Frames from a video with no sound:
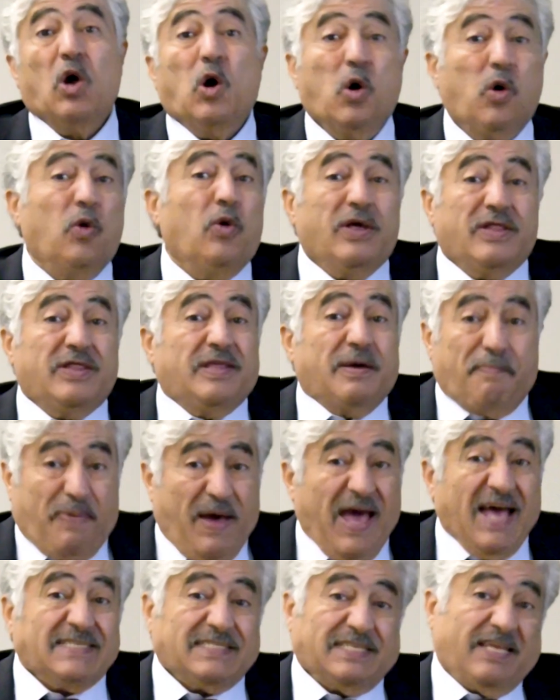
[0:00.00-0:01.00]
who in the
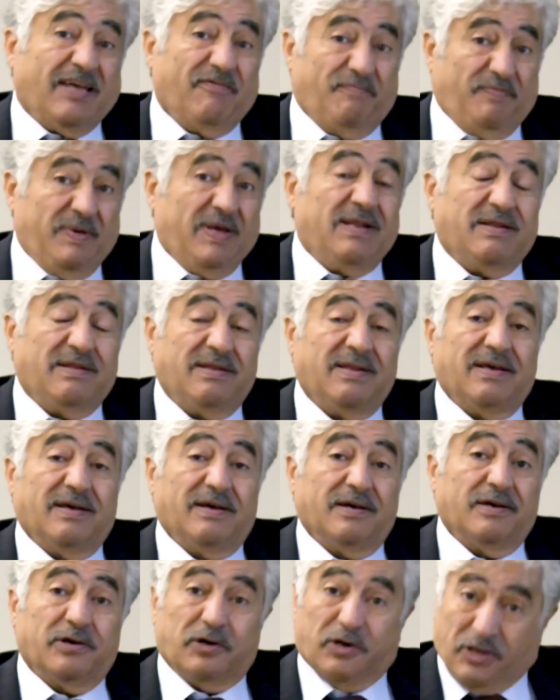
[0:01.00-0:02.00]
past have been
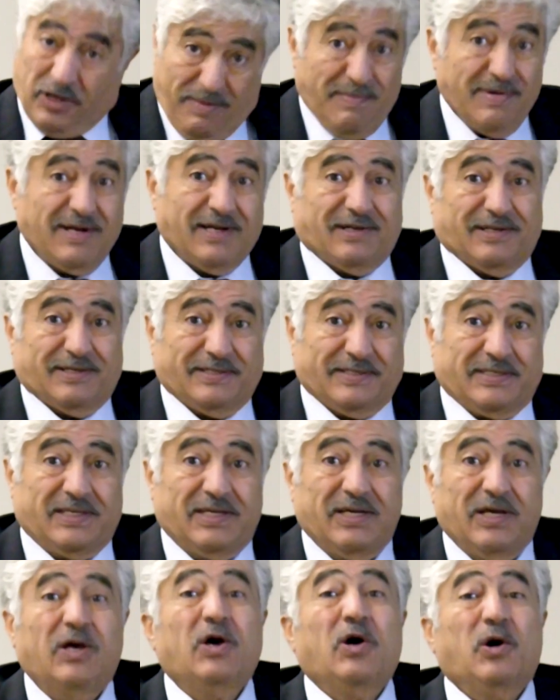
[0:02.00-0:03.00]

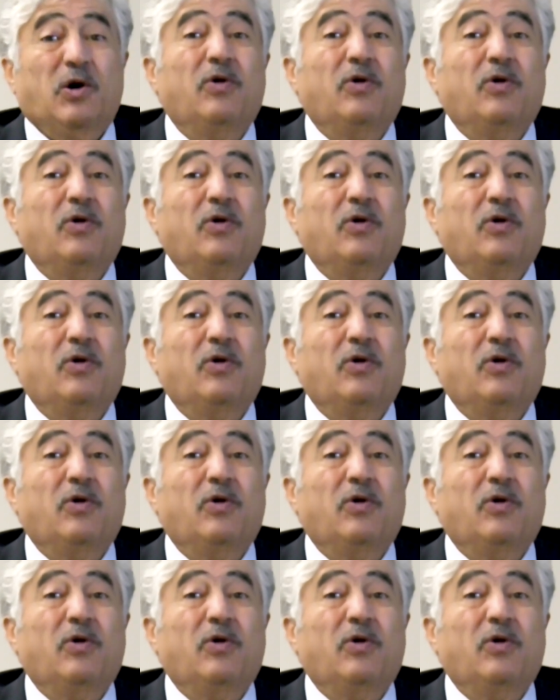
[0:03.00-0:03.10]
criminals,